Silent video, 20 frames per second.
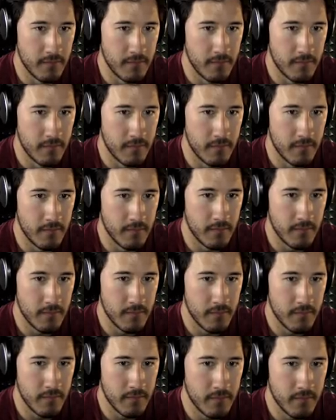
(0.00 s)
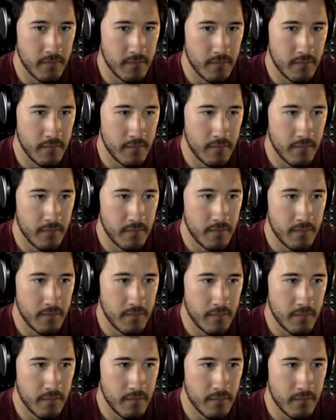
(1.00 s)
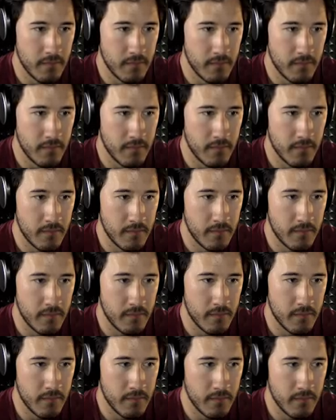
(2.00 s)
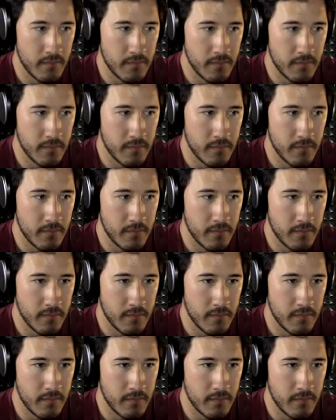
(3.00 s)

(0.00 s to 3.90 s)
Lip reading: (no one is talking)